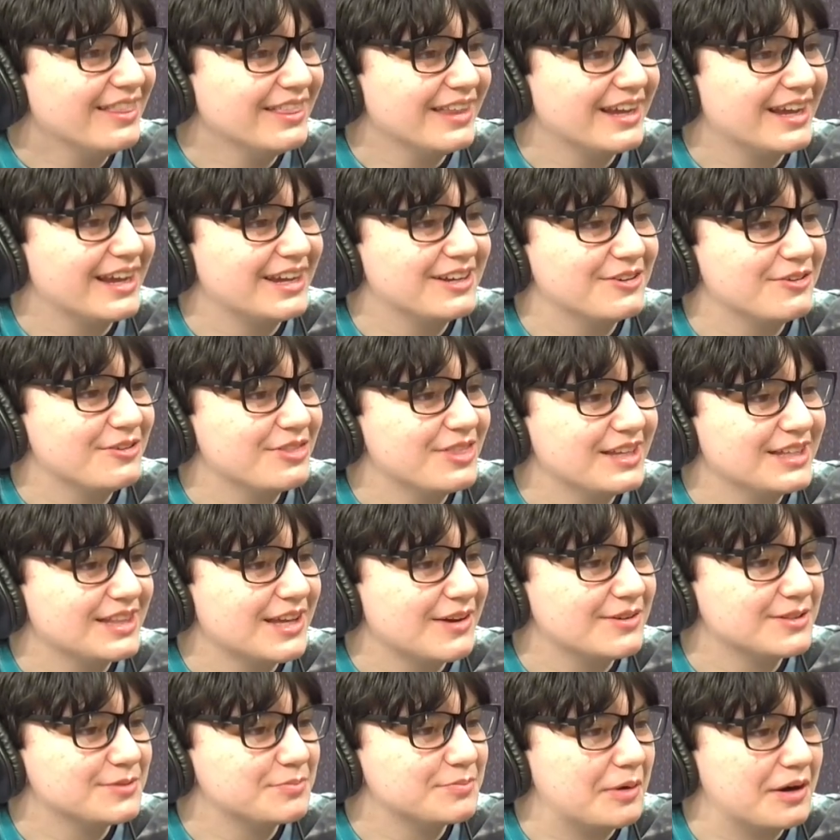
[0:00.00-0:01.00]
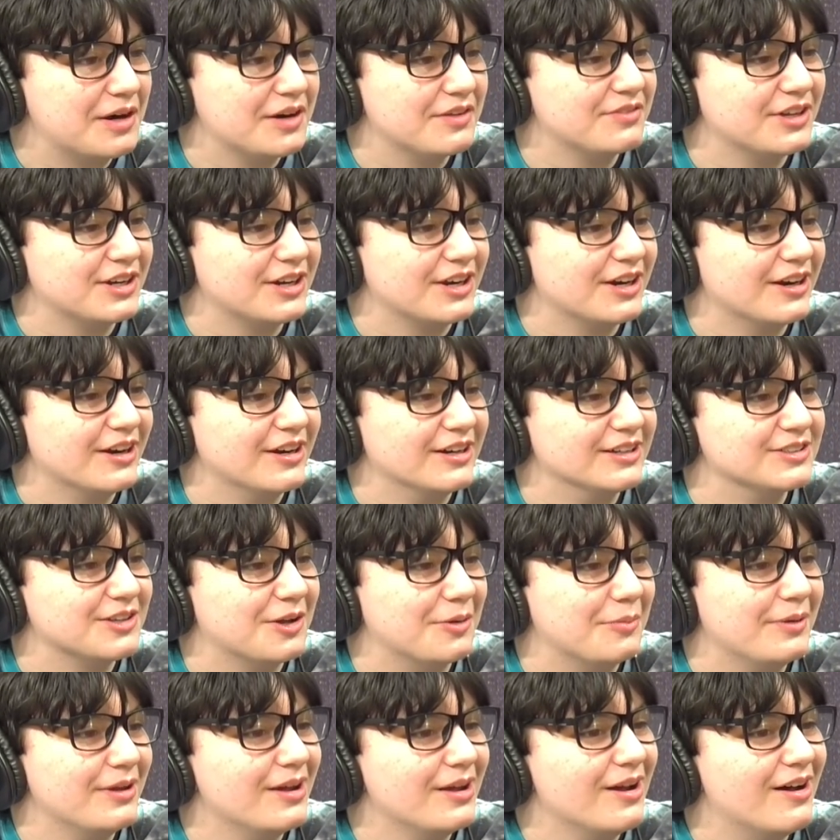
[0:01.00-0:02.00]
Like, I don't think that was part of the curse, I'll
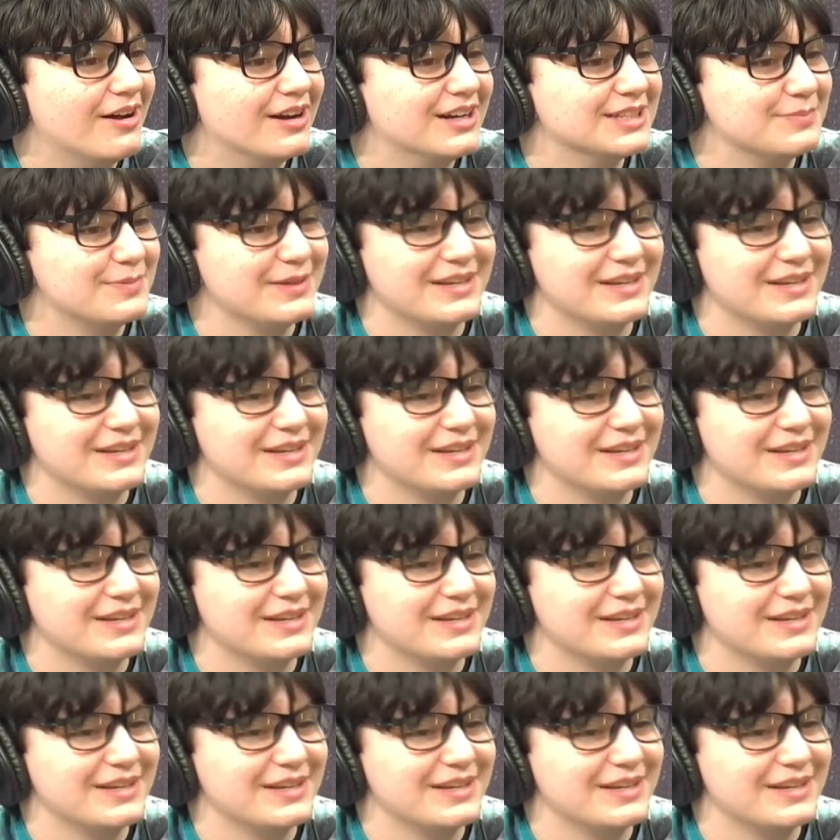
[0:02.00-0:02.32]
be honest,